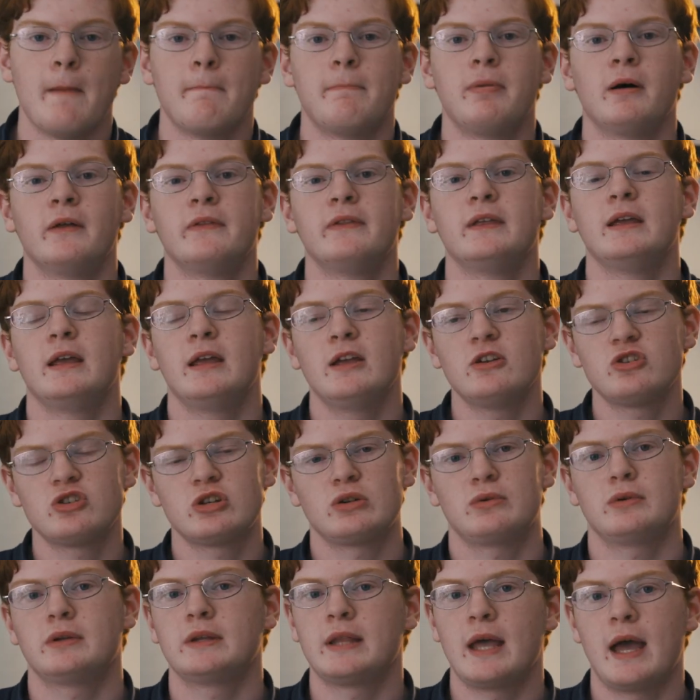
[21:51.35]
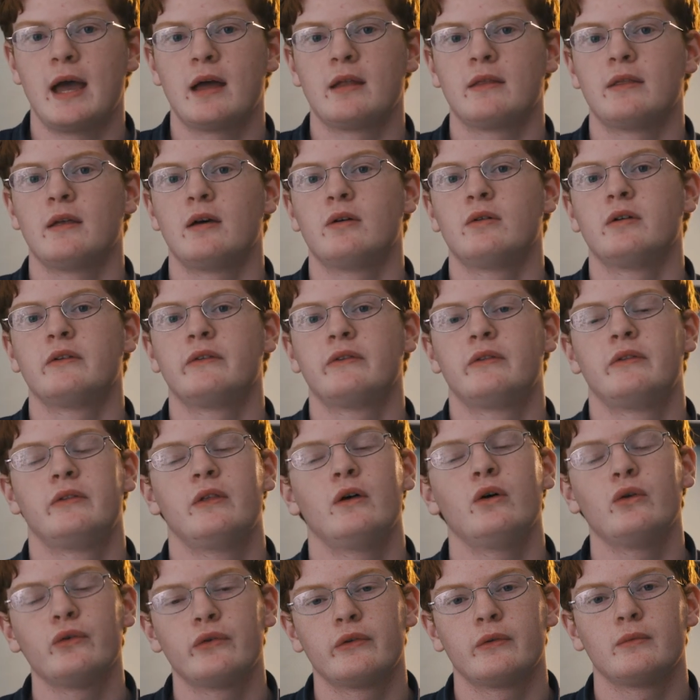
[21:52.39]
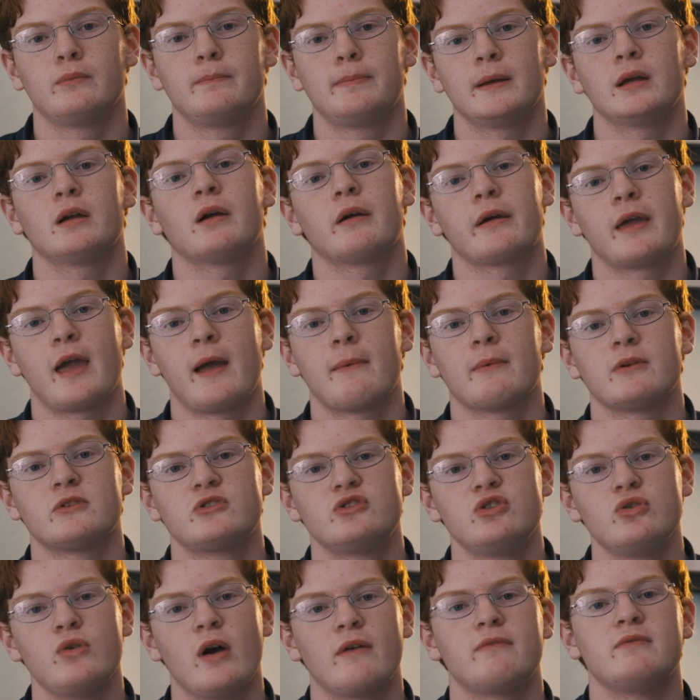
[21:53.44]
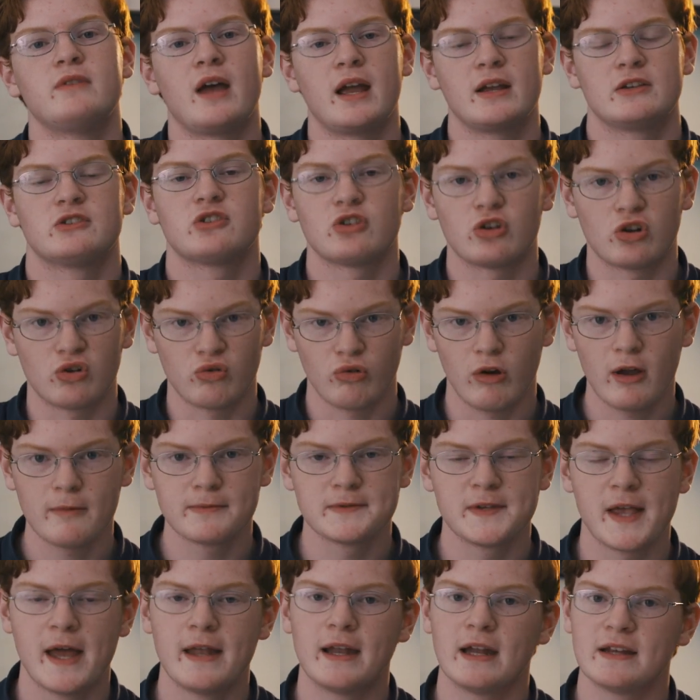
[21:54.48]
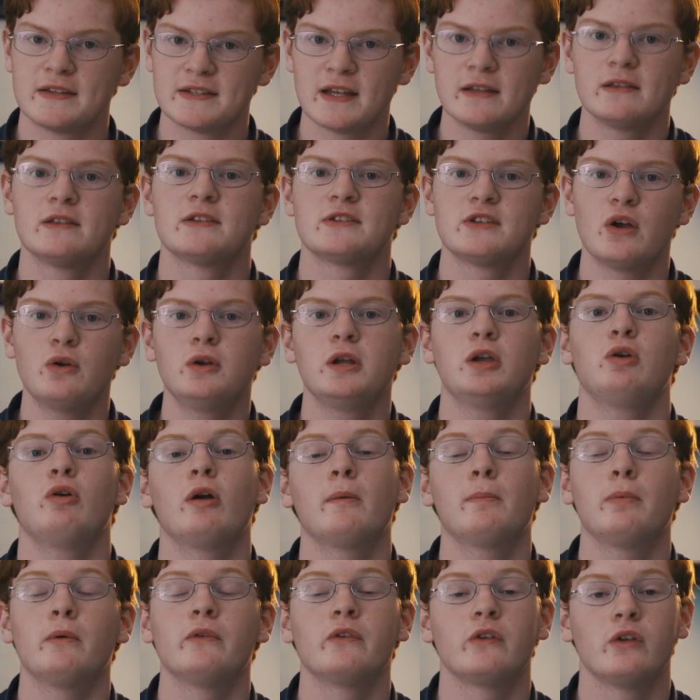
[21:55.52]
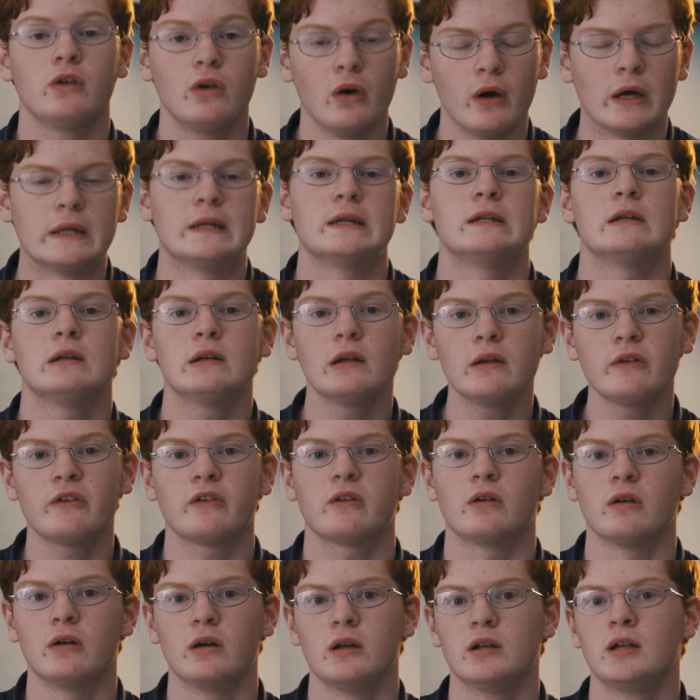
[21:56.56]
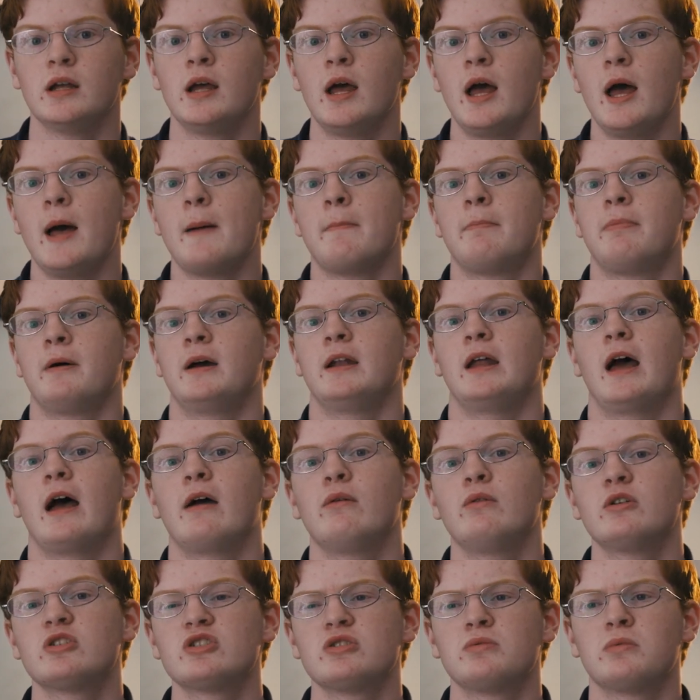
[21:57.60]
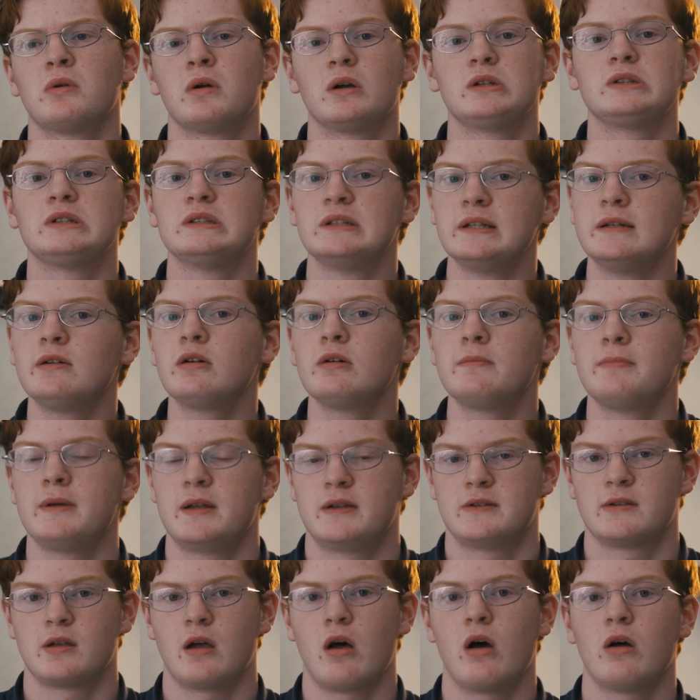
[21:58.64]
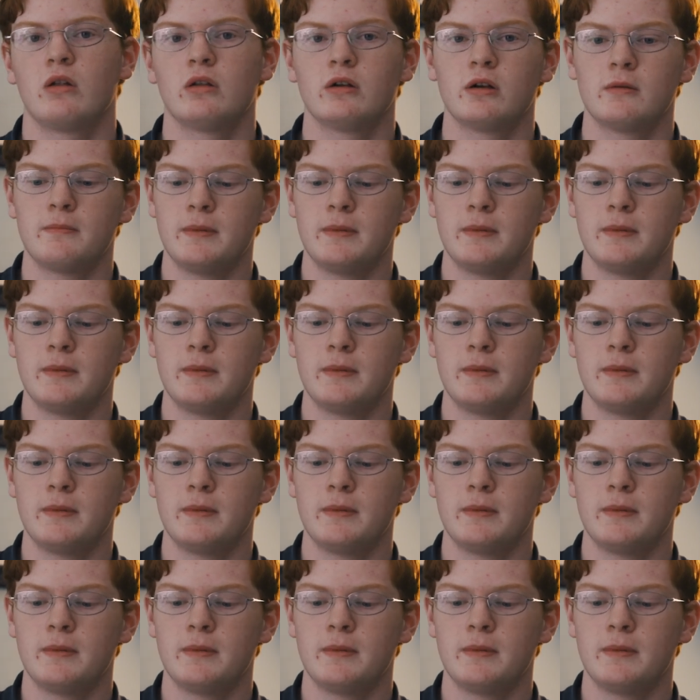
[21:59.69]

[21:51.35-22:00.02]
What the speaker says: But the issue with that, though, is those bigger cameras do have nicer grips. And I said the Sony grip was good, and it is good. But I wish it were a little bit taller